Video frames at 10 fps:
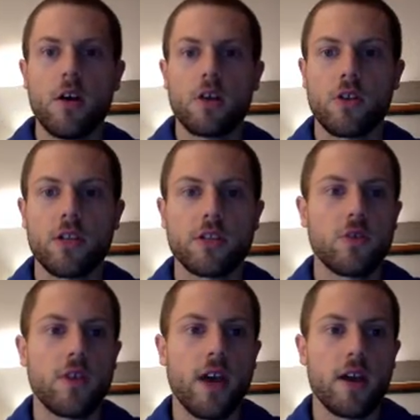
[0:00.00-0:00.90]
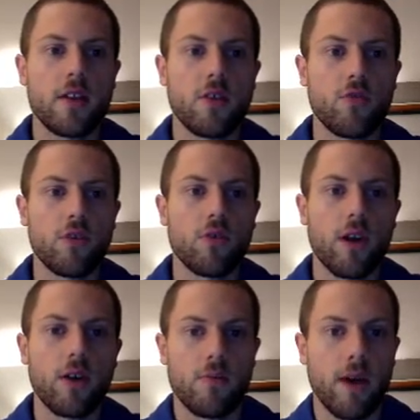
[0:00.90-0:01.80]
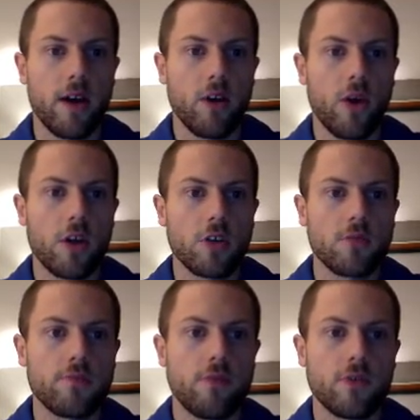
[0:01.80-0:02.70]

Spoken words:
So let's do that and then rewrite my equation.